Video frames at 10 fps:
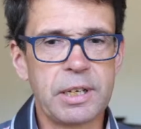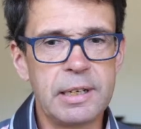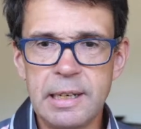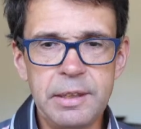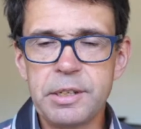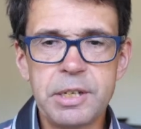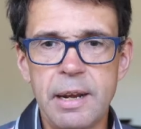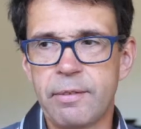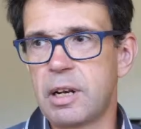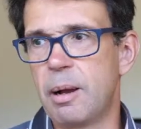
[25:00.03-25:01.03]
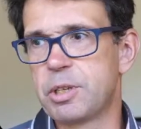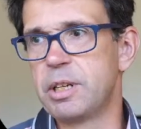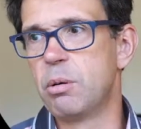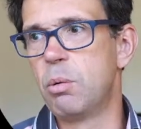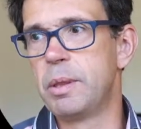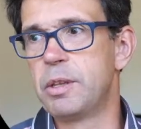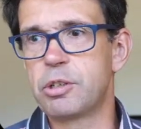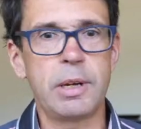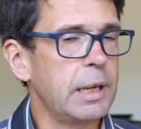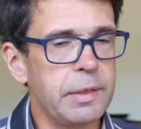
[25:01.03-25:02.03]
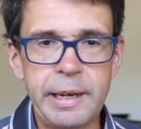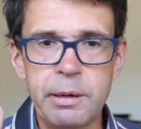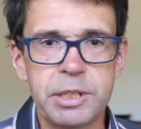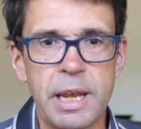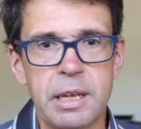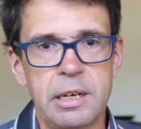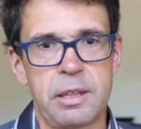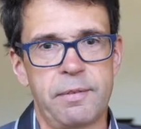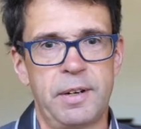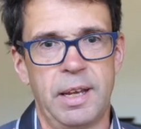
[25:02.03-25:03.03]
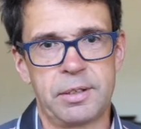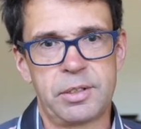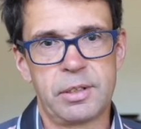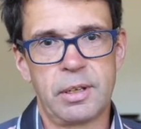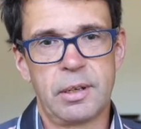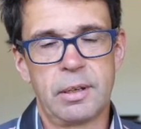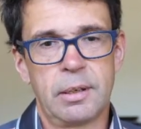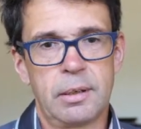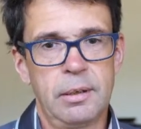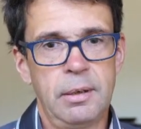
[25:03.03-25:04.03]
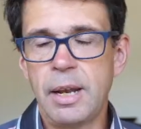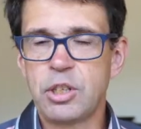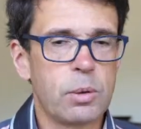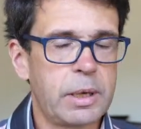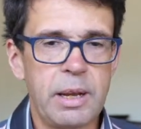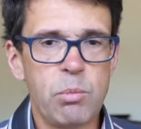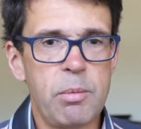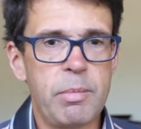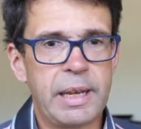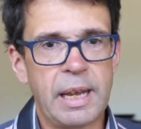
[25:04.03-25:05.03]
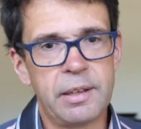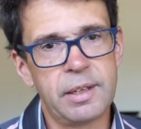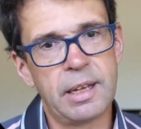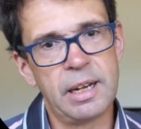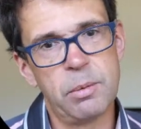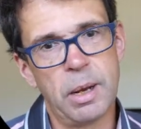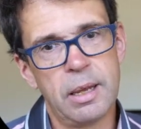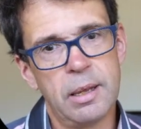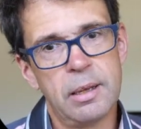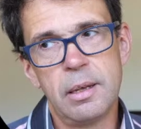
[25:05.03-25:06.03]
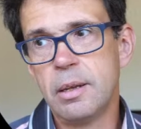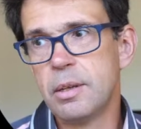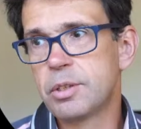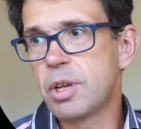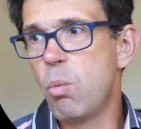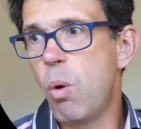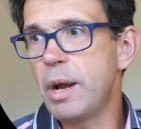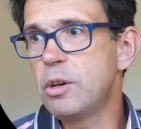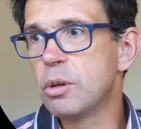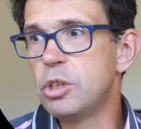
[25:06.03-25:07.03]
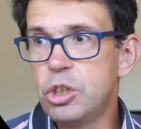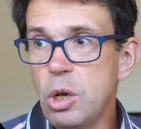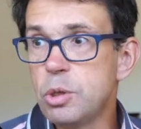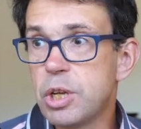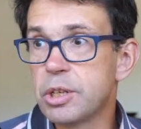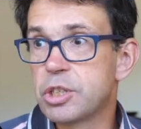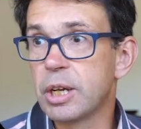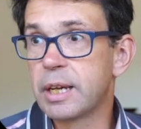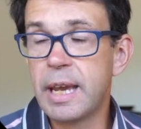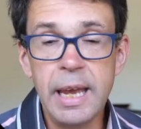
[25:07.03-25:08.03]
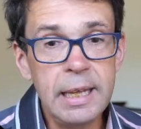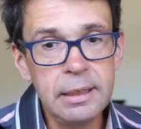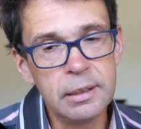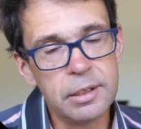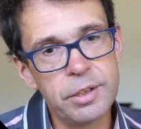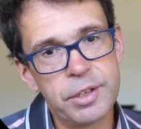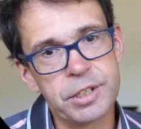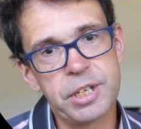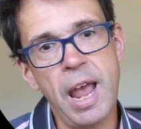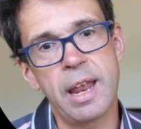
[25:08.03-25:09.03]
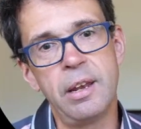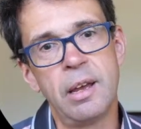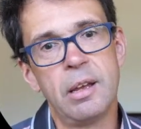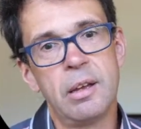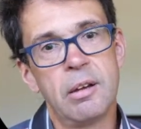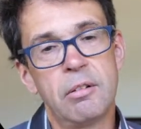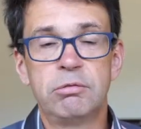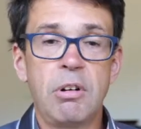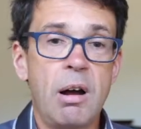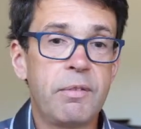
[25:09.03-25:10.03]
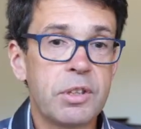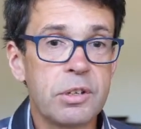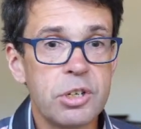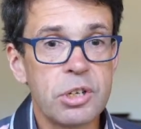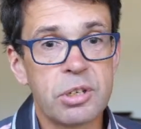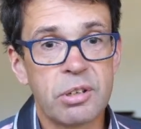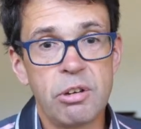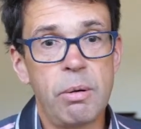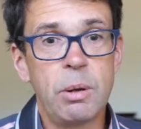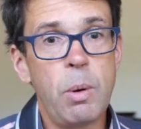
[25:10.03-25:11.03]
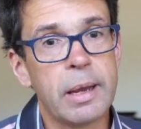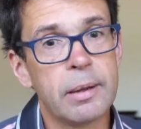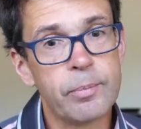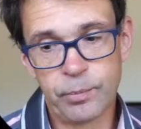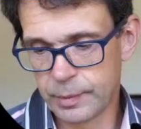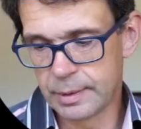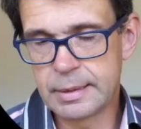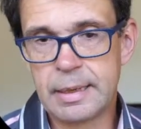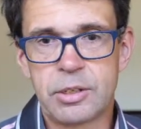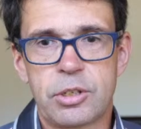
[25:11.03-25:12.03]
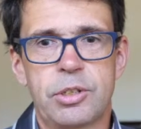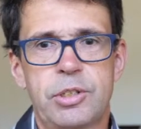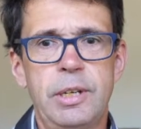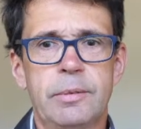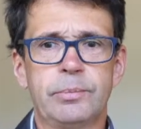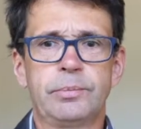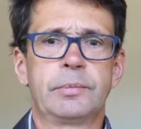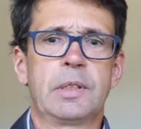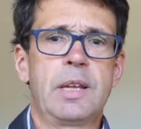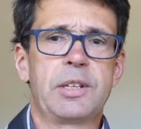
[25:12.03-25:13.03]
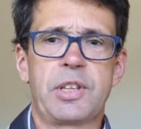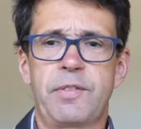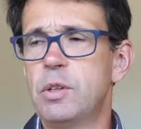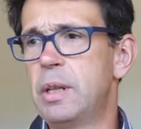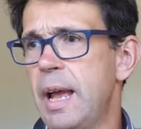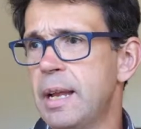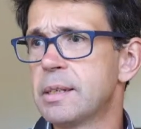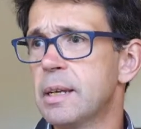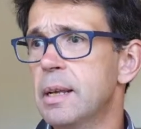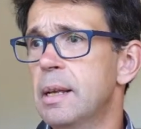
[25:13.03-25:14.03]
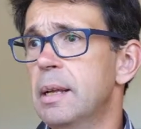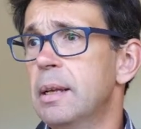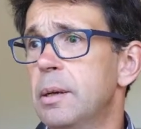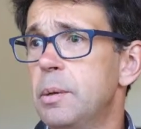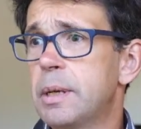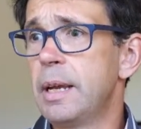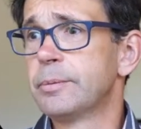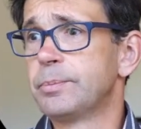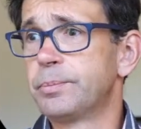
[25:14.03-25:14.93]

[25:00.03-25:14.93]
going to lead the 10 of clubs and it will win the trick, and then he'll take another finesse. And your king won't make anything anyway. So why not use it to kill the 10 rather than just throw it away? So let's just see. There's the full hand. Okay.